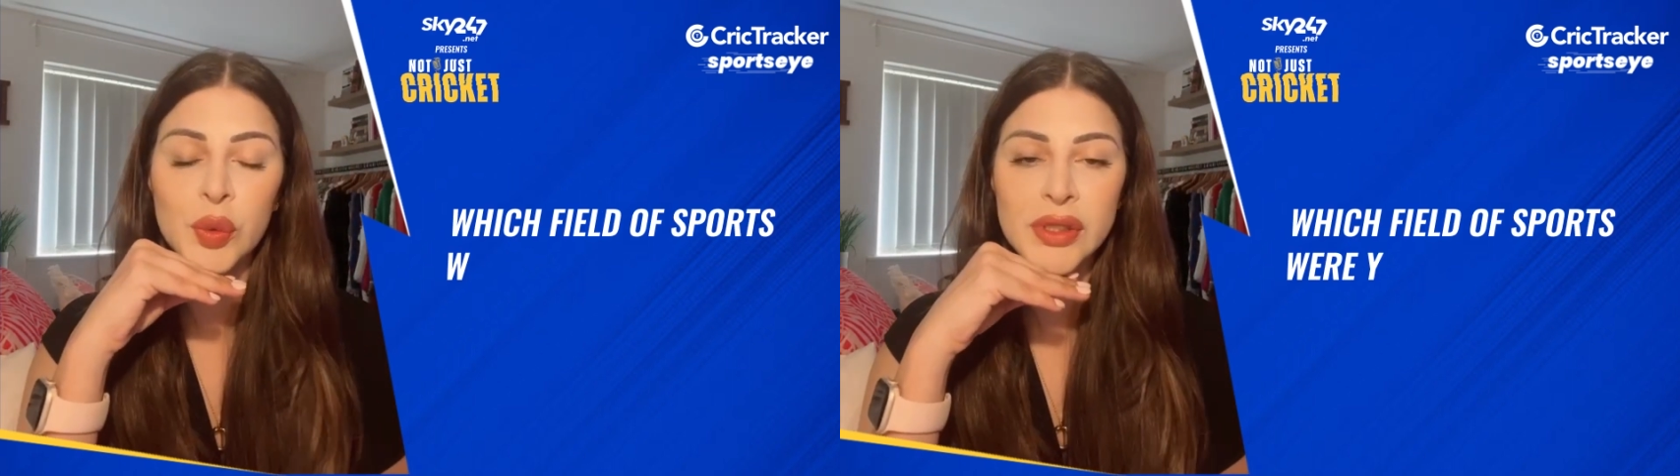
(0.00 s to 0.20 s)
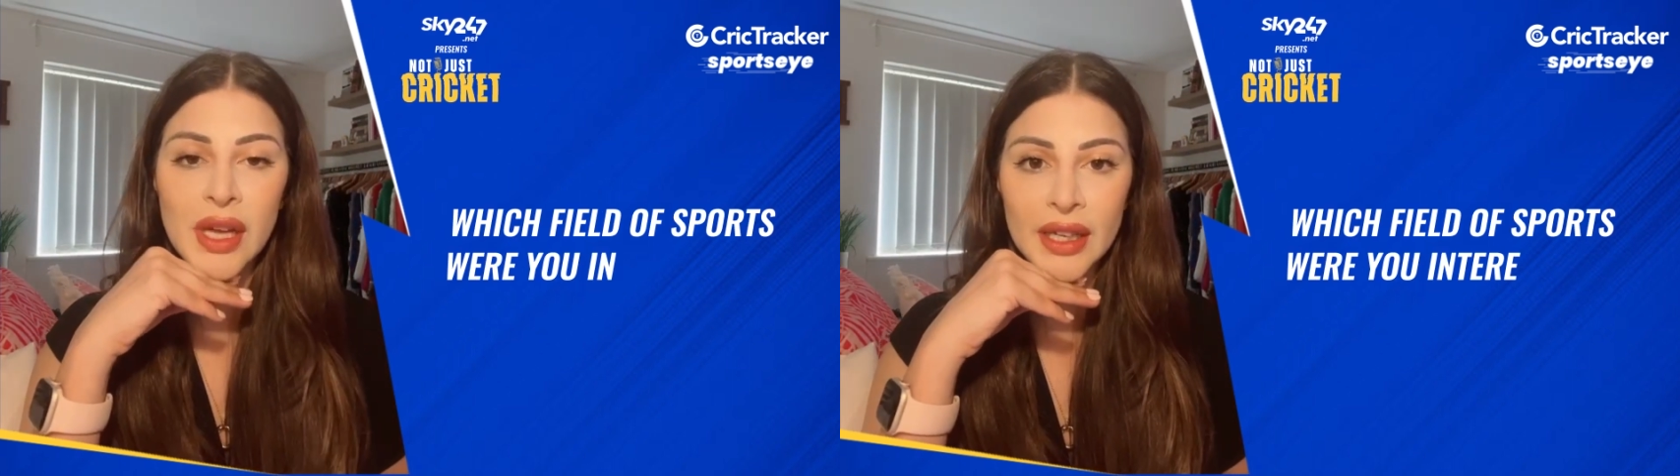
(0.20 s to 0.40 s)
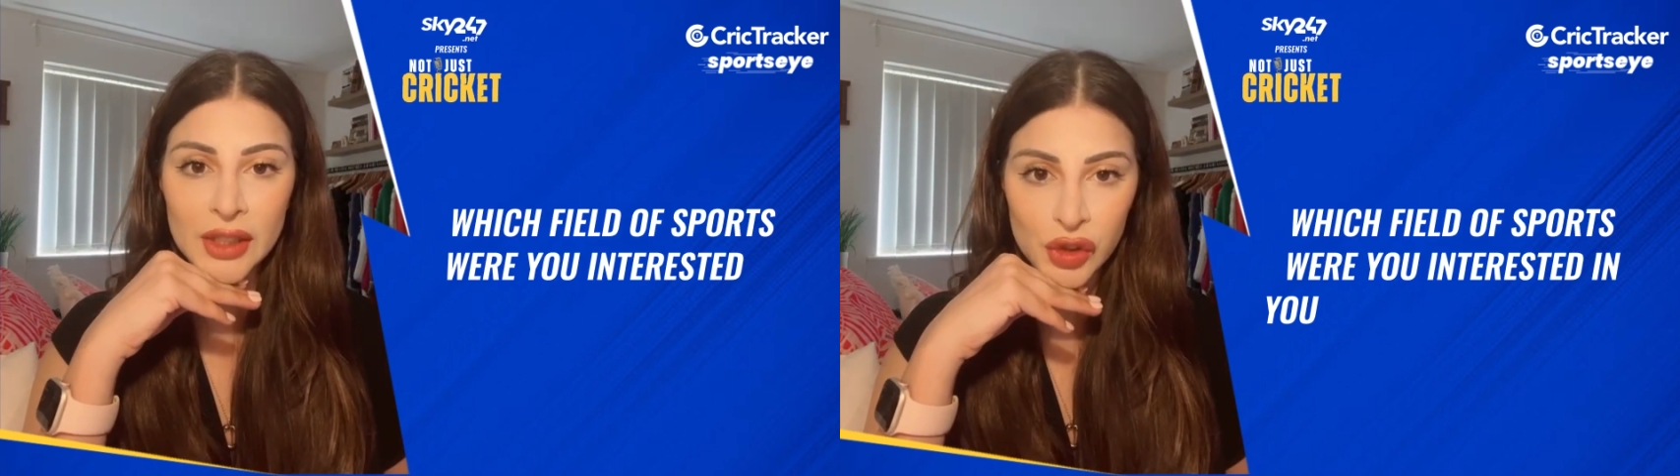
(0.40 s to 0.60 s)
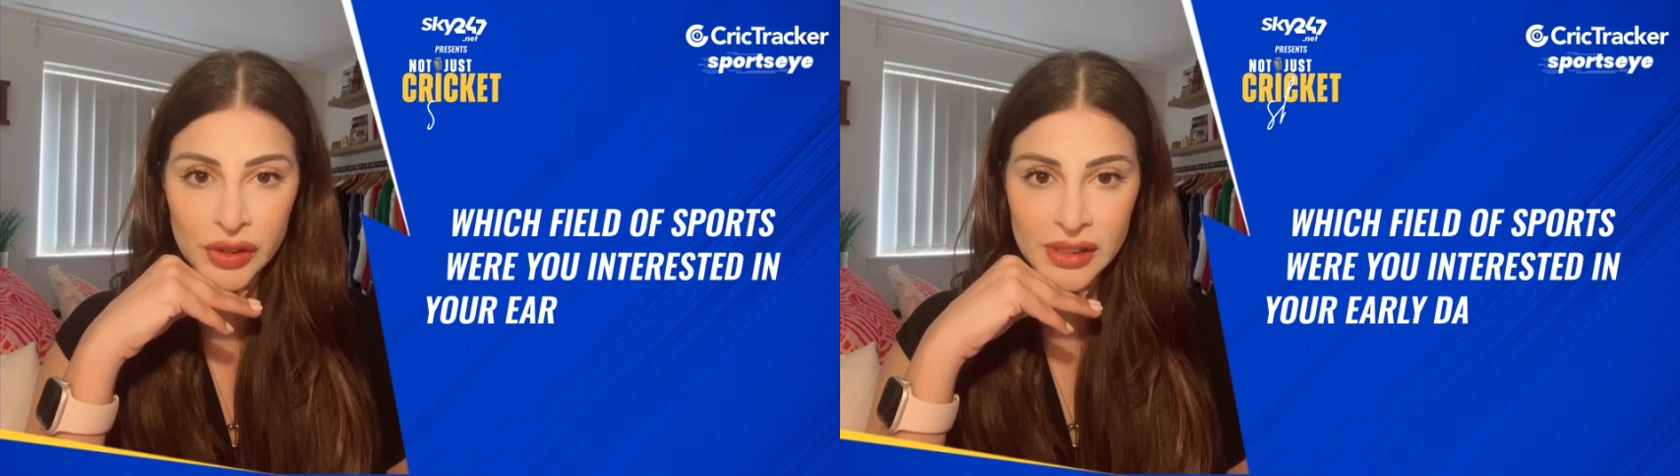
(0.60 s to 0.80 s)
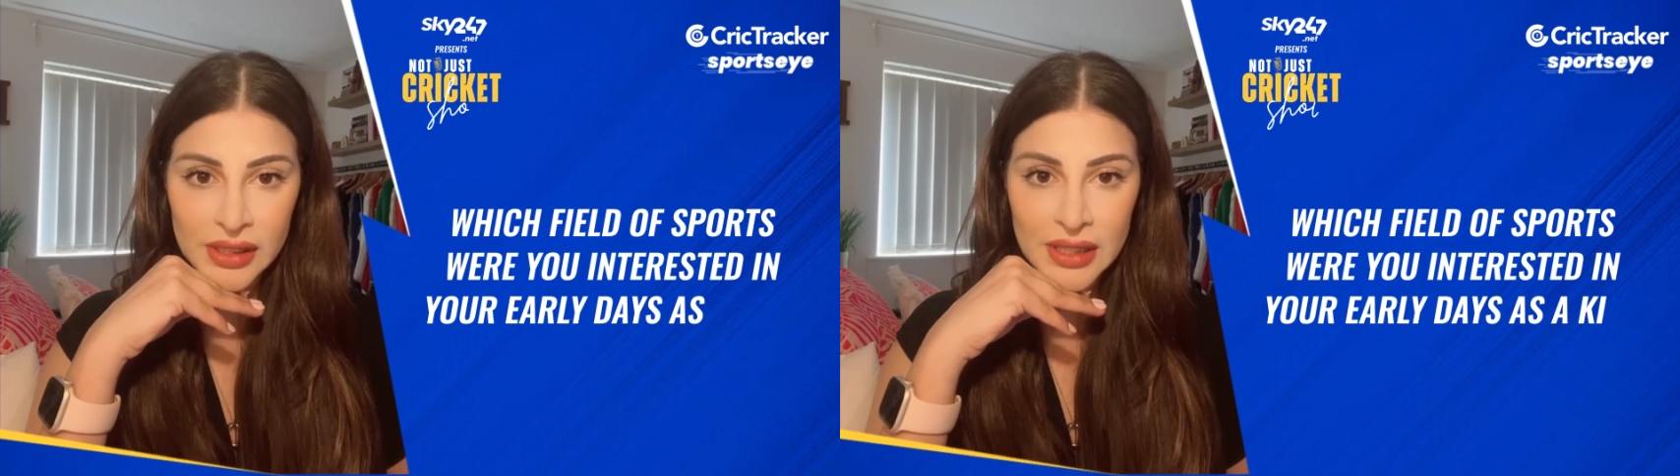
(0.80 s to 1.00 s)
was I
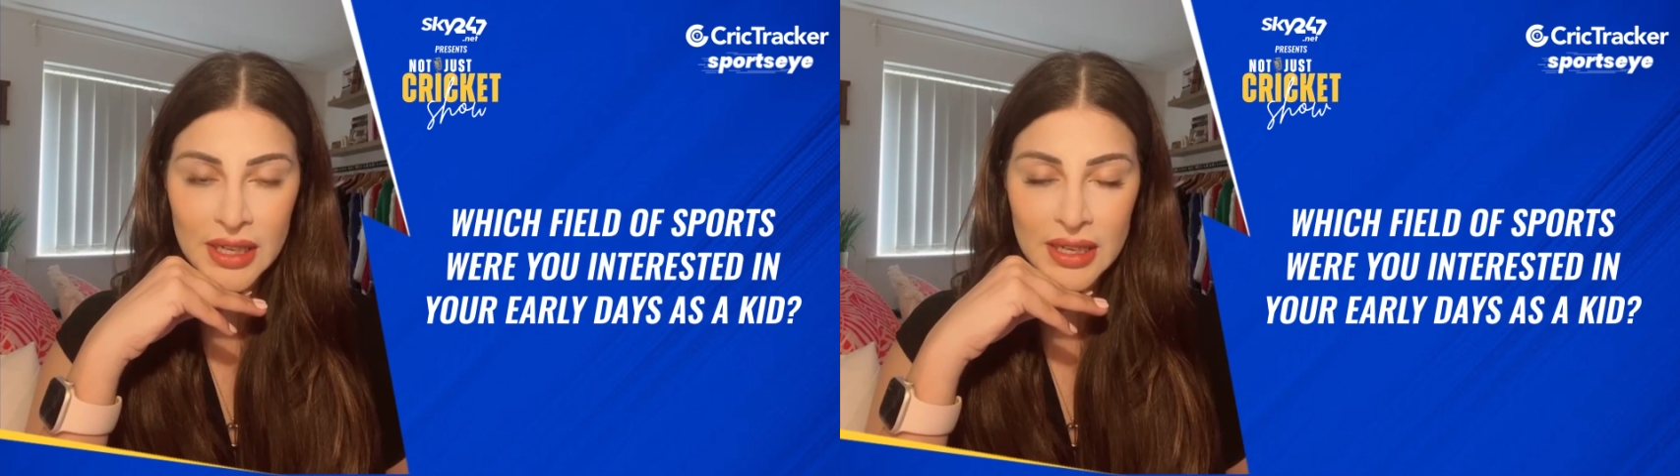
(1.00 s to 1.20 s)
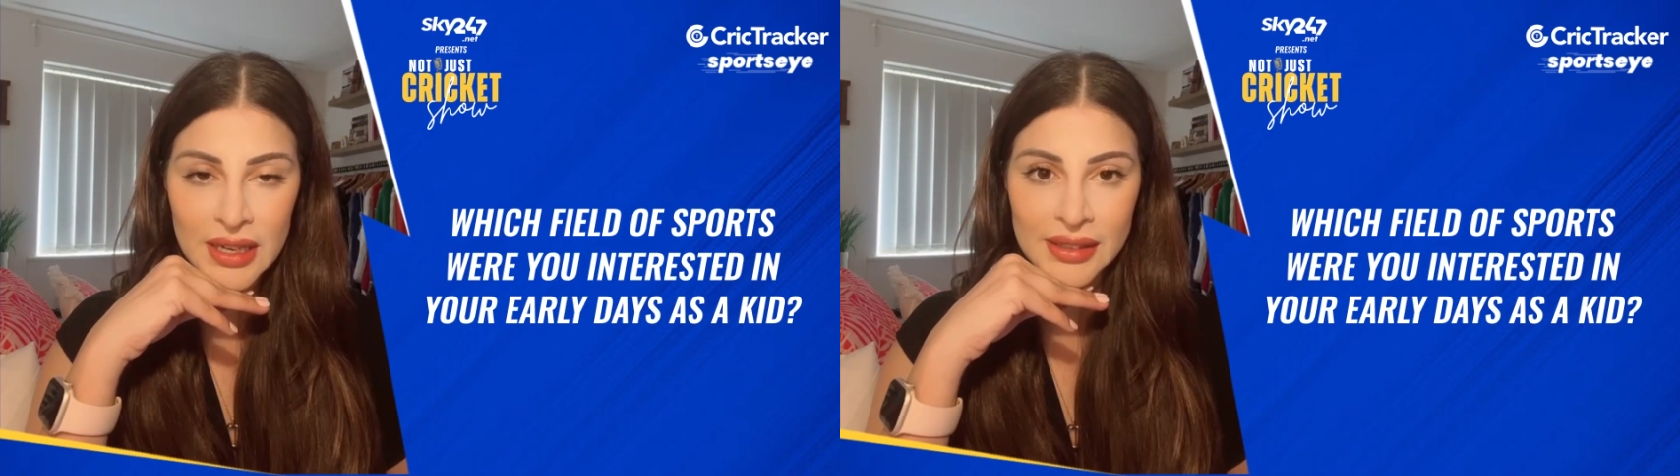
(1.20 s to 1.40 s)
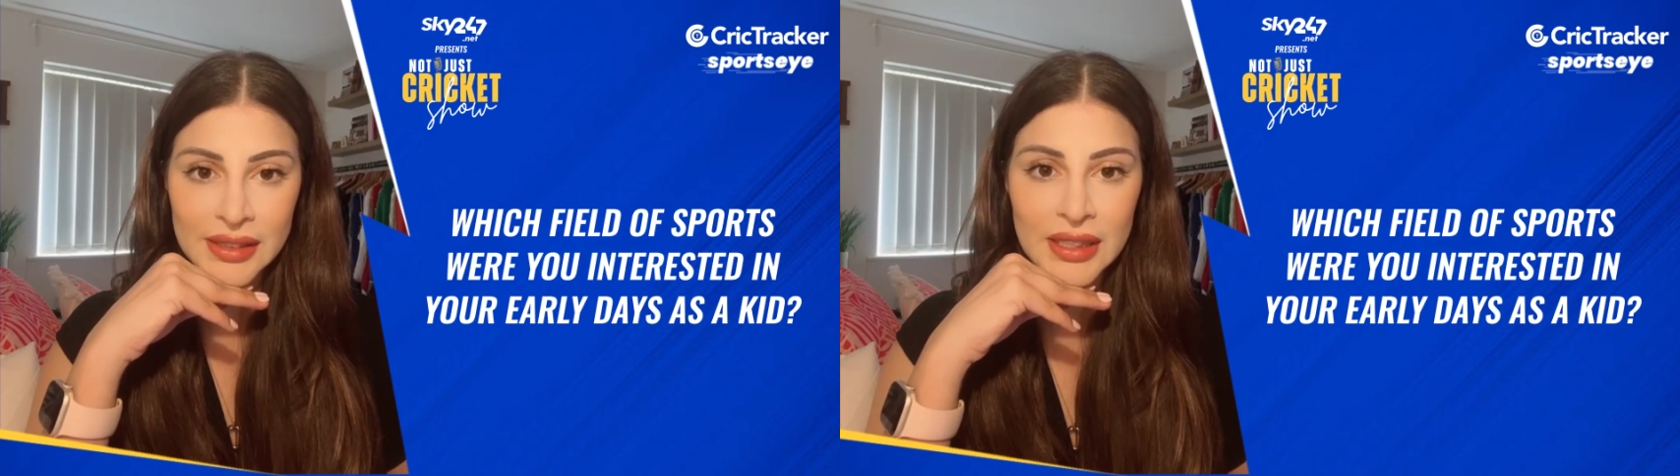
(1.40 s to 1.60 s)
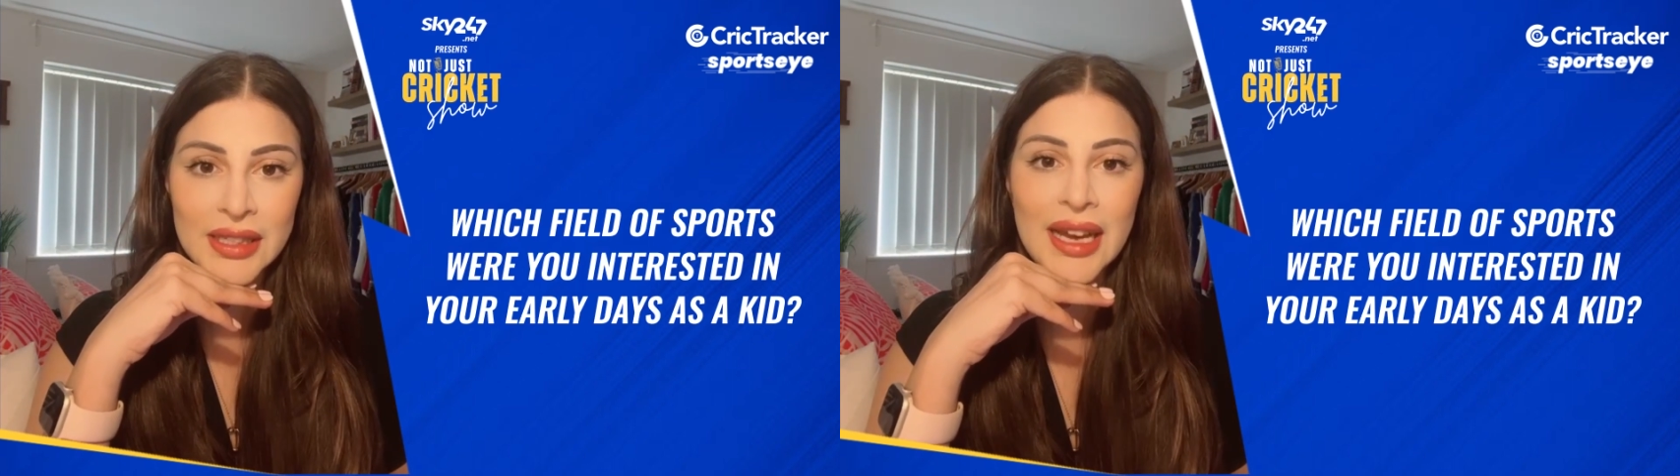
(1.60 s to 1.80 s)
interested in as a kid?